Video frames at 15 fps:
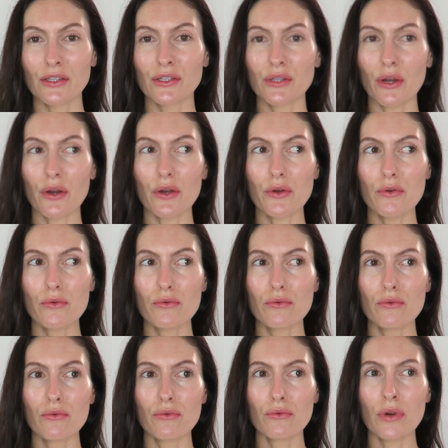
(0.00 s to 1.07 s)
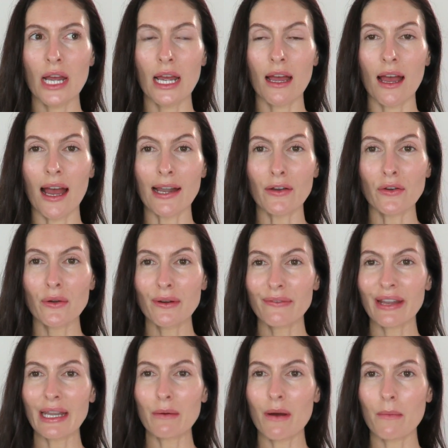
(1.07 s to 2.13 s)
So I don't know
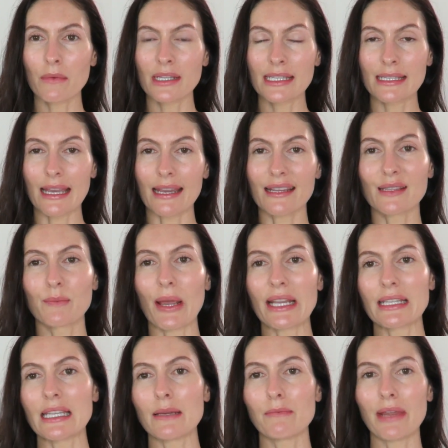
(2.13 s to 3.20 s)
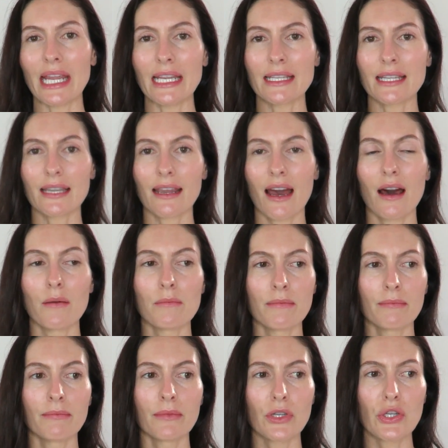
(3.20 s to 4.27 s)
if anyone was expecting me to
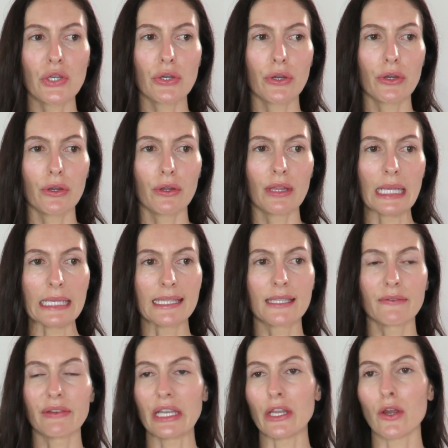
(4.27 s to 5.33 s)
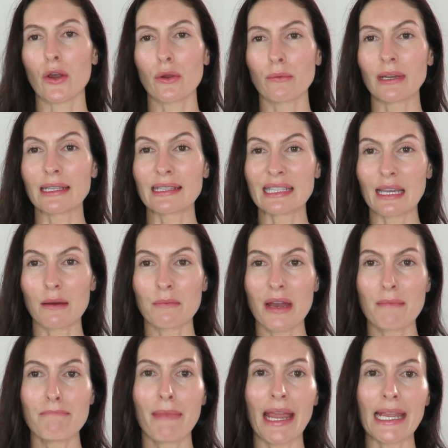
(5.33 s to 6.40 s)
come to this video with some
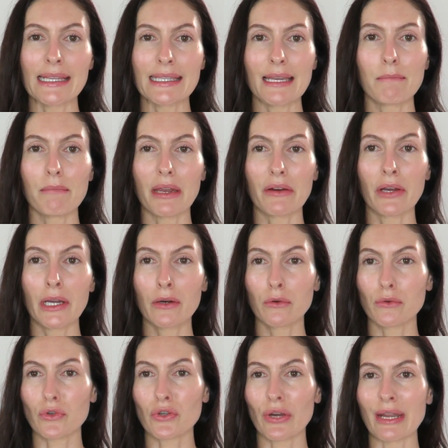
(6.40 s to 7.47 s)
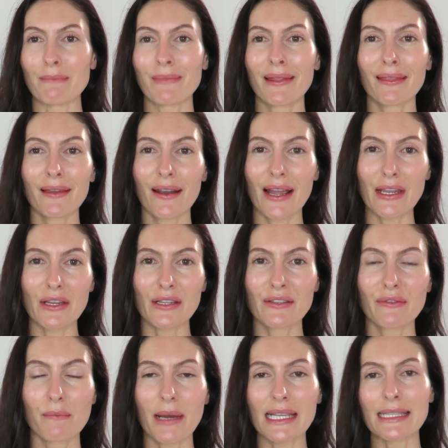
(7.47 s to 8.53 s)
amazing miracle treatment that I
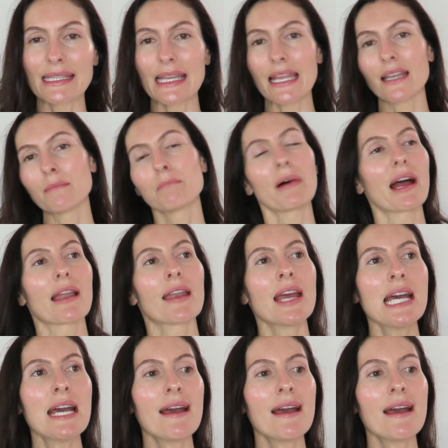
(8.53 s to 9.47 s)
use for my skin, but